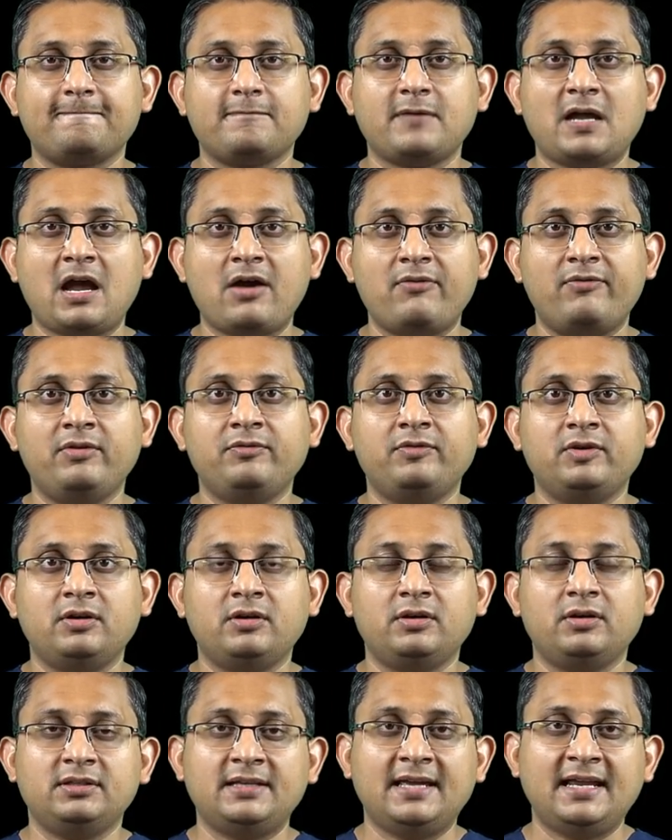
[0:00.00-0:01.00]

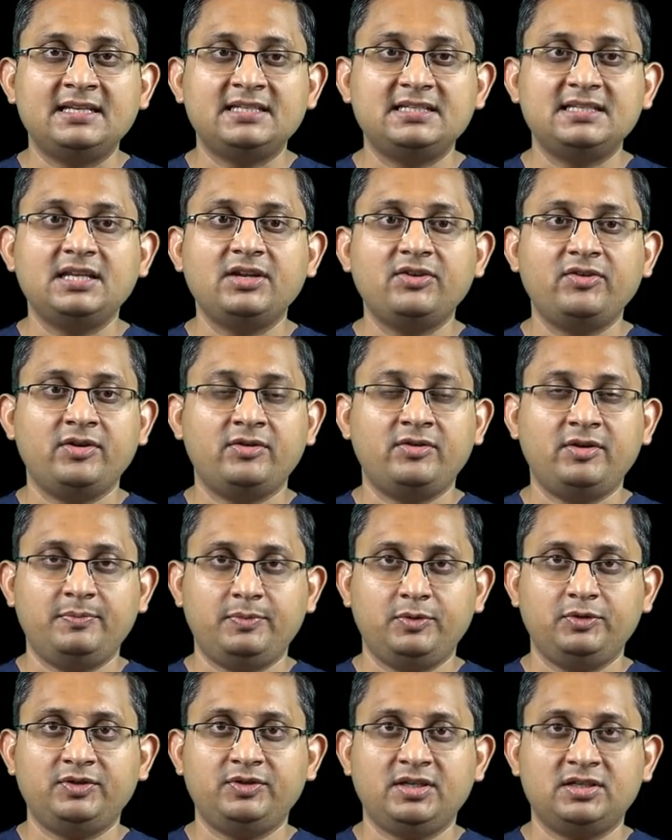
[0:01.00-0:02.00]
However, the anterior
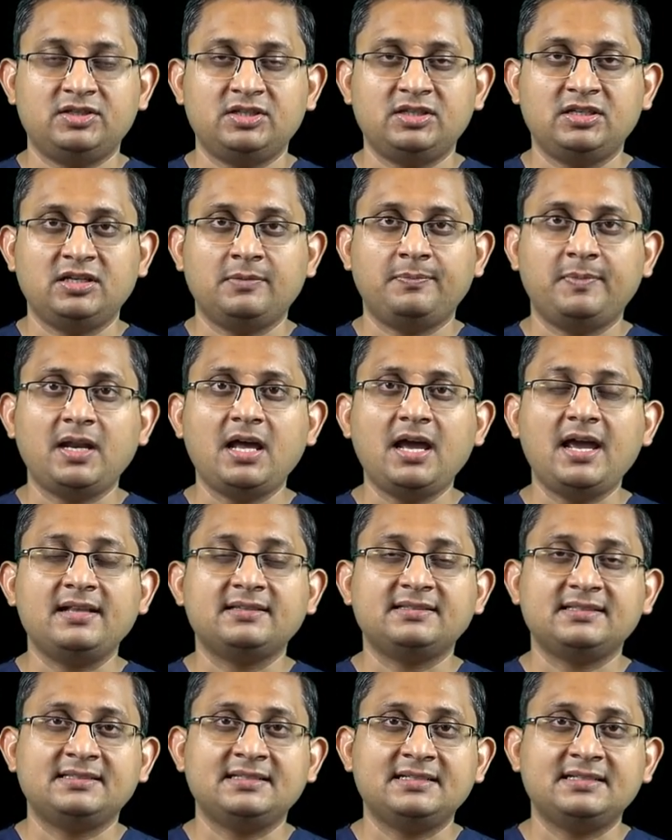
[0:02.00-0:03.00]
reposition
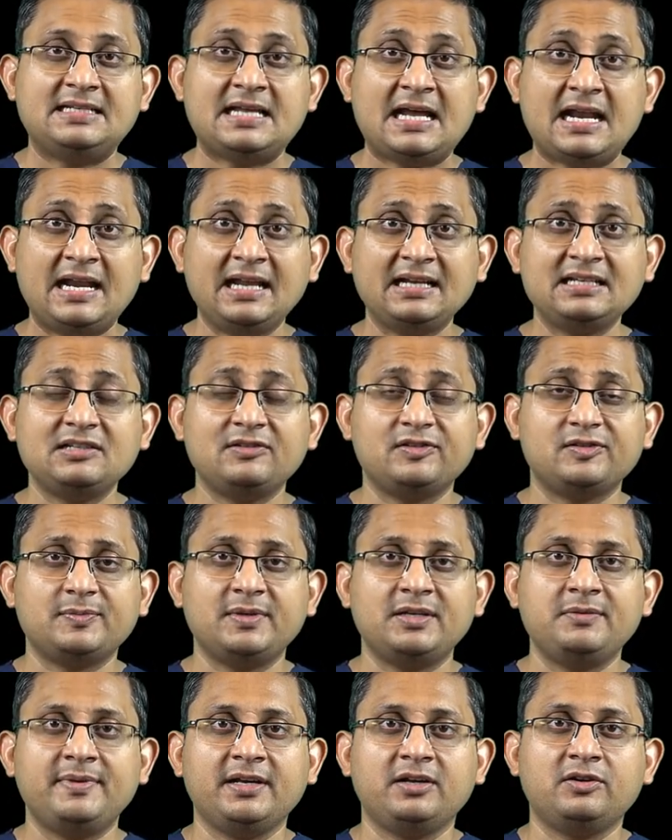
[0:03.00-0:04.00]
appliance is a directive
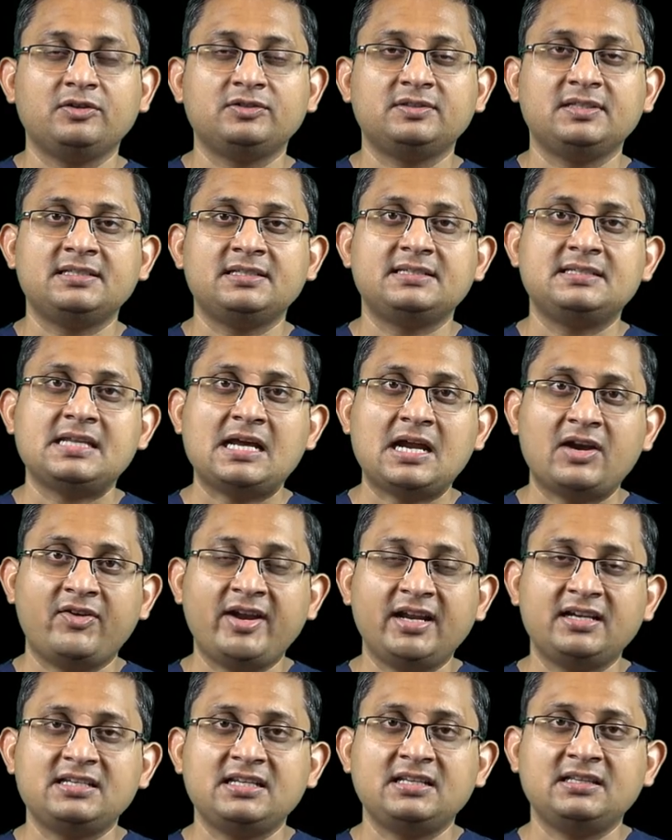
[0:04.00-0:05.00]
splint because it's
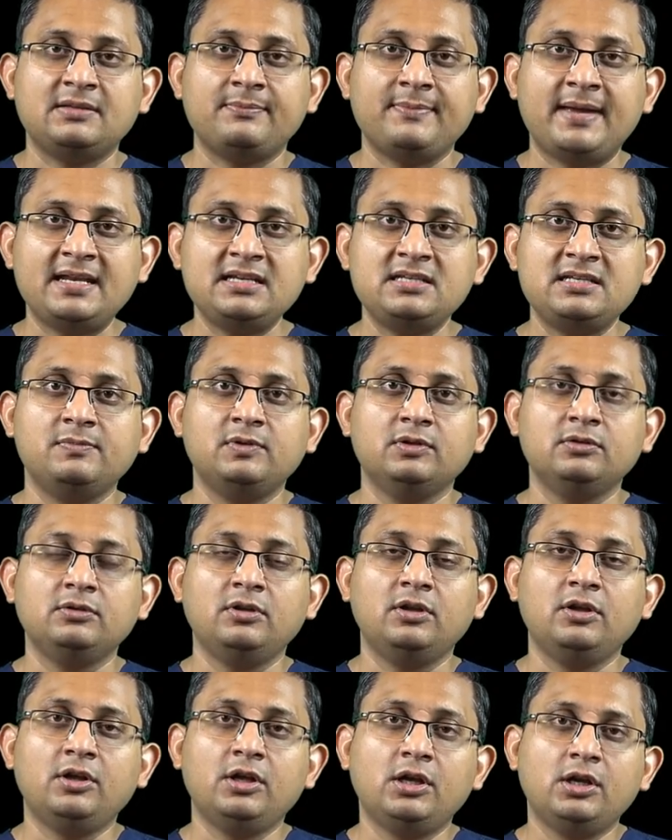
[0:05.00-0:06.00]
directing the mandible
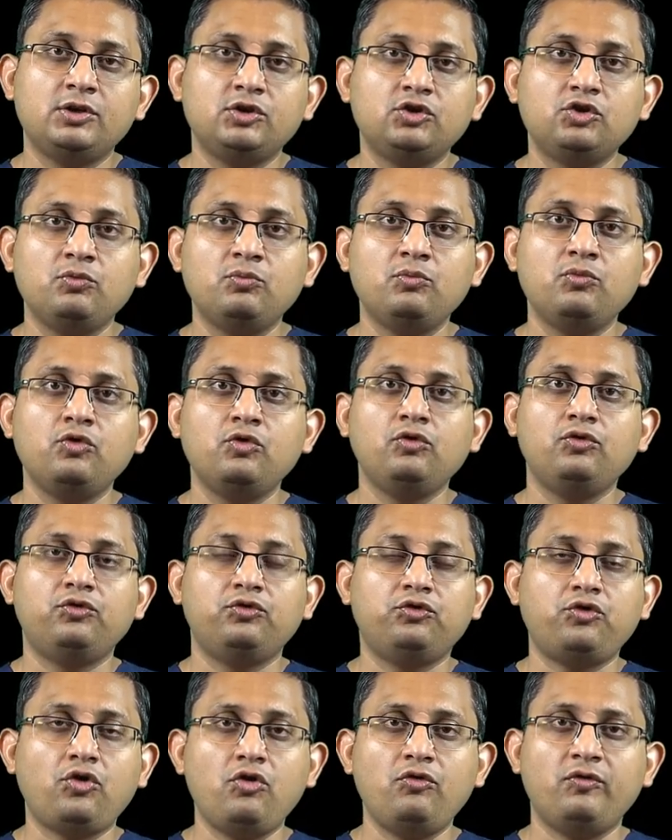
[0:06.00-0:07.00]
to move
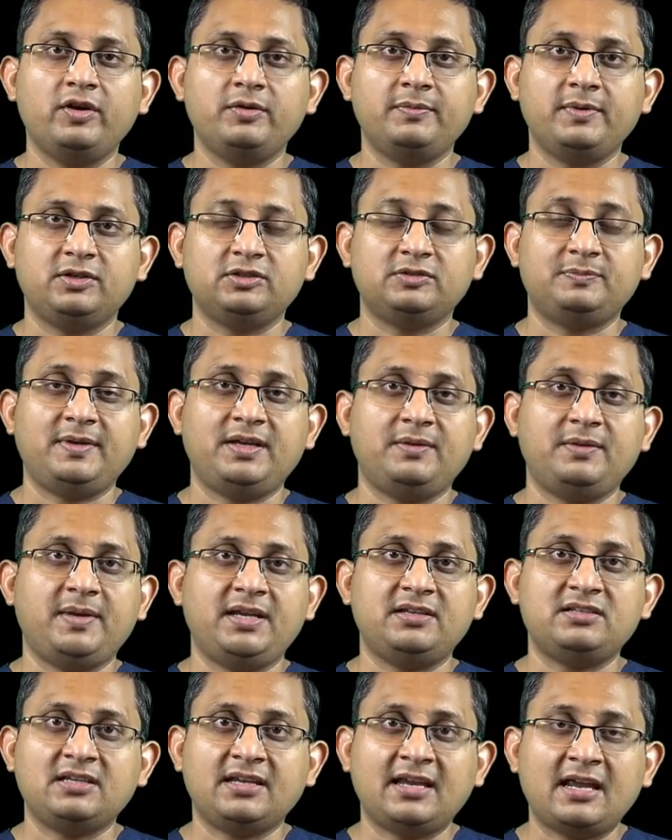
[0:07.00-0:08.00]
forward, because
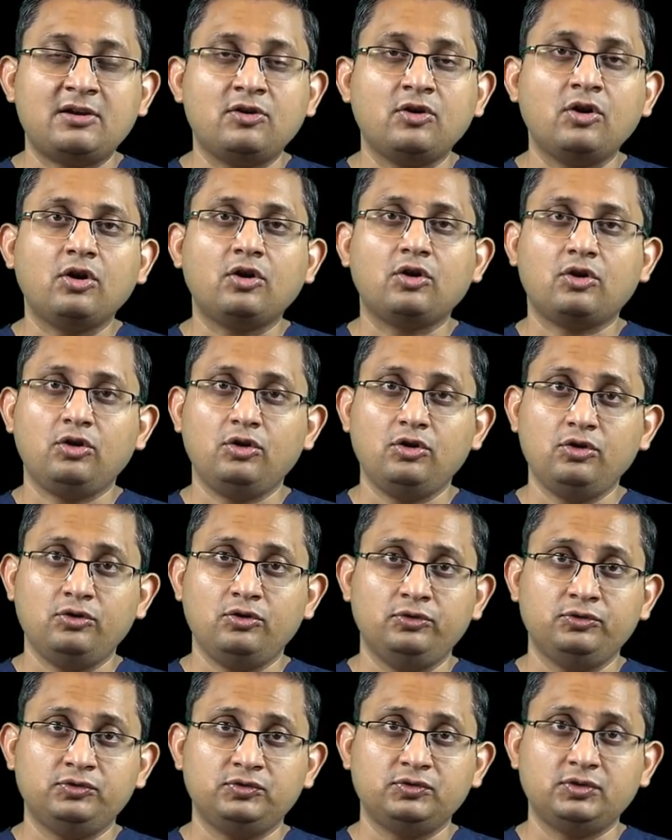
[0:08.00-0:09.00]
patient cannot
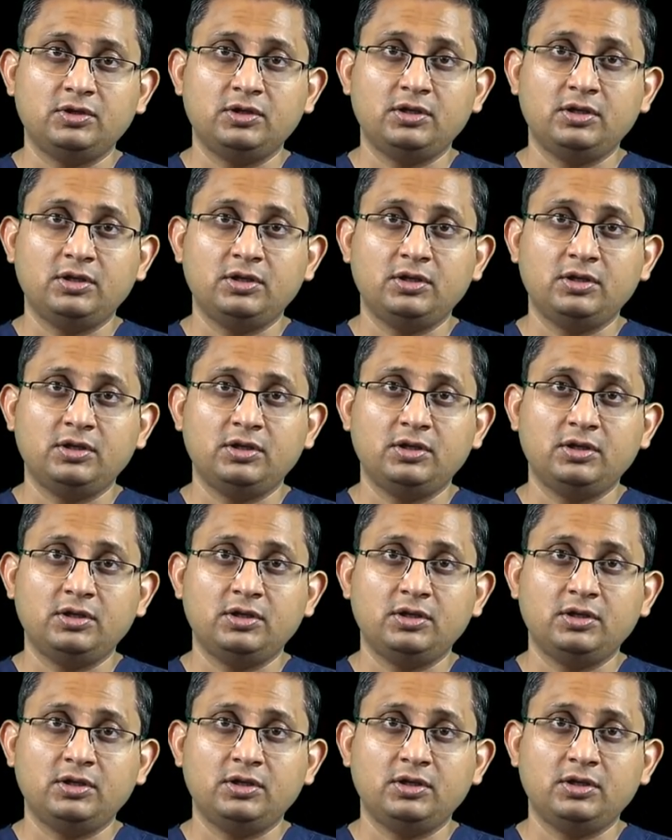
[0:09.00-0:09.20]
close